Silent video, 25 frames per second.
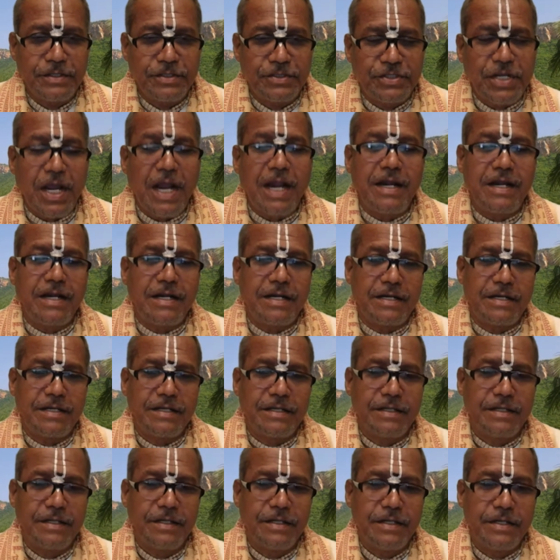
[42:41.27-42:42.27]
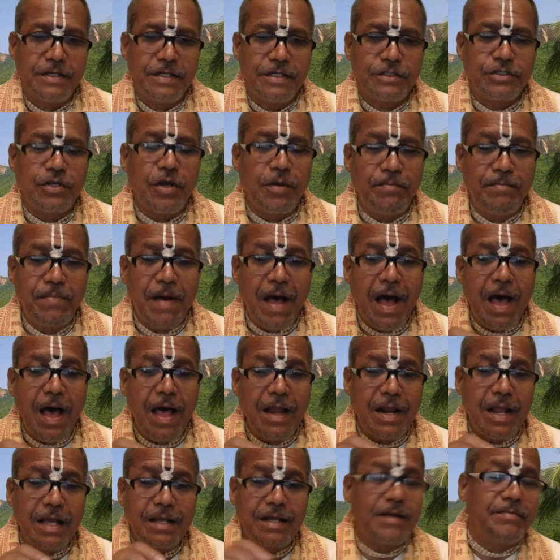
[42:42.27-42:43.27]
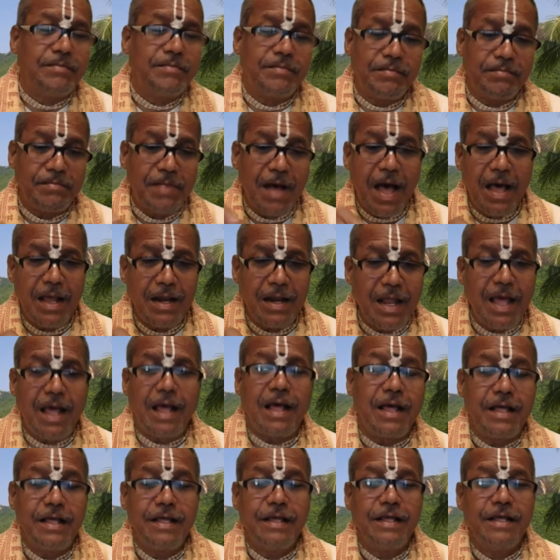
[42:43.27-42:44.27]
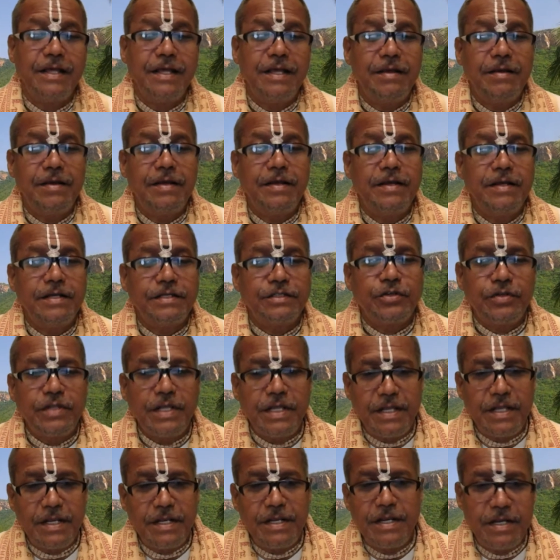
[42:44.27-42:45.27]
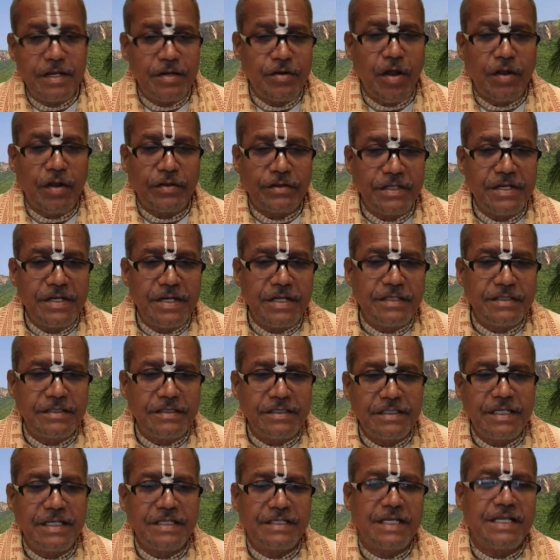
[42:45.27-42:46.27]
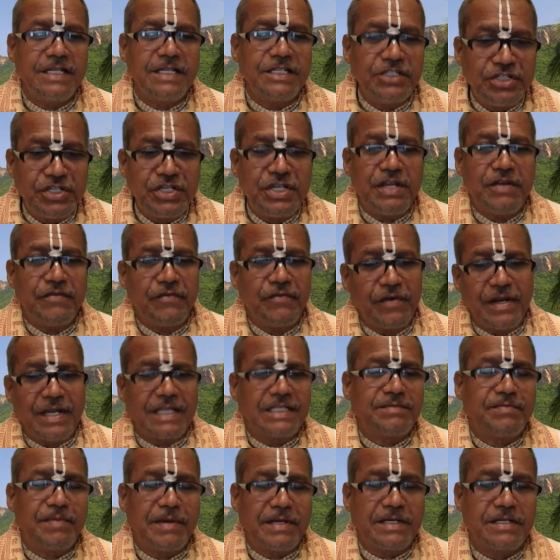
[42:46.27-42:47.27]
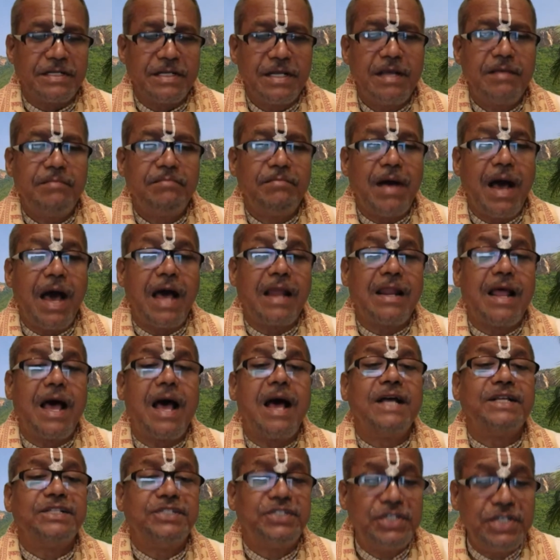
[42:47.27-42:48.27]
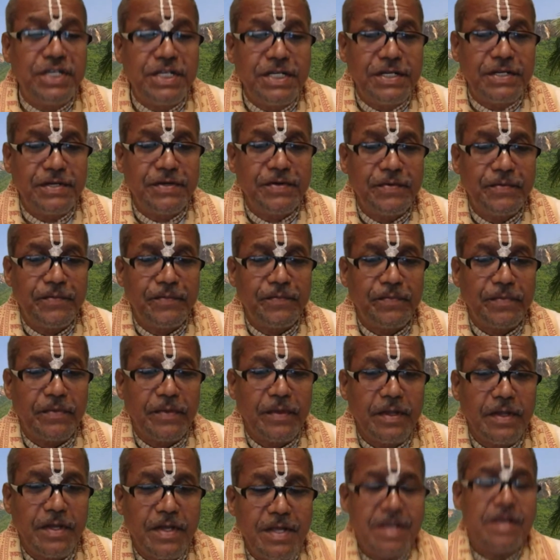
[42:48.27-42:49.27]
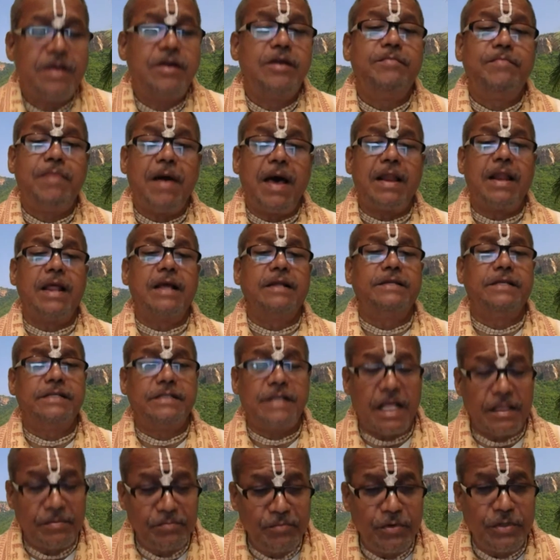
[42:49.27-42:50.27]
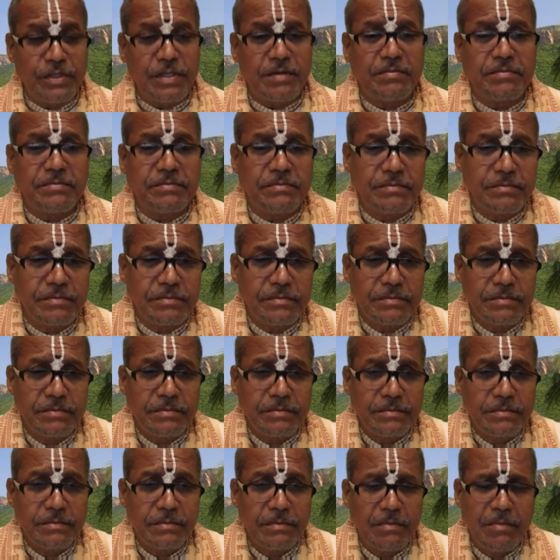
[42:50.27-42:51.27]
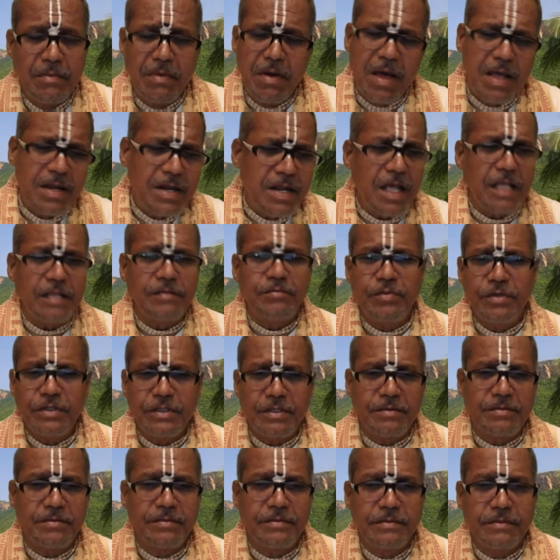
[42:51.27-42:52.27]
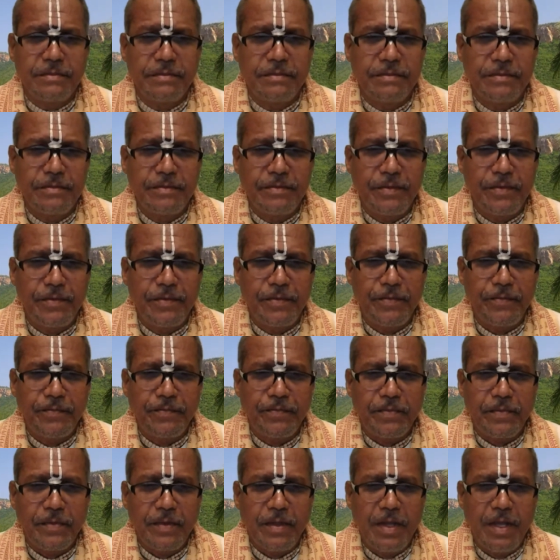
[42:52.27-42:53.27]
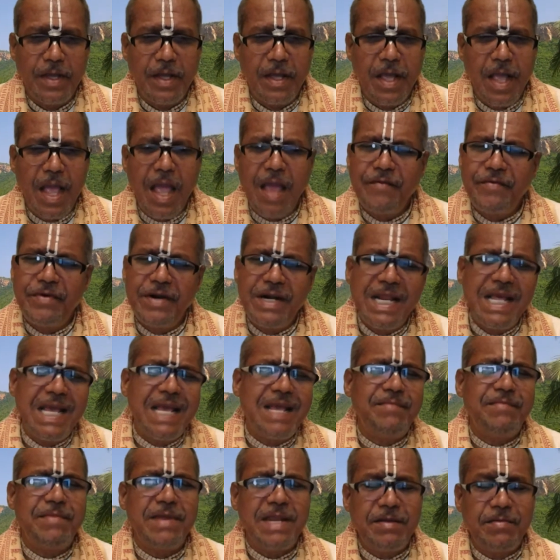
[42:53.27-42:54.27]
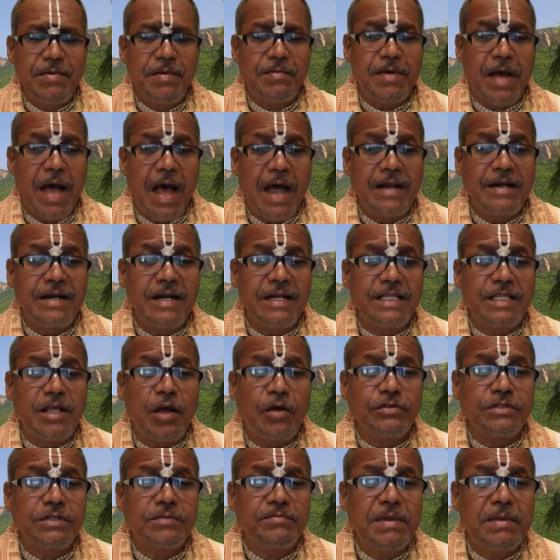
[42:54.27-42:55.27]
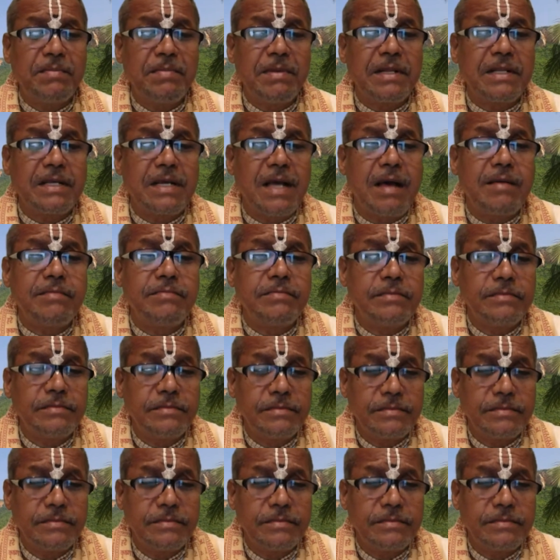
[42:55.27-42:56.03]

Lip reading: Child. So Balakam, Bala. So in North Indians, they say G for respect. Balaji. Balaji is Adbhutam. Very Adbhutam. Every day, minimum 100,000 people come.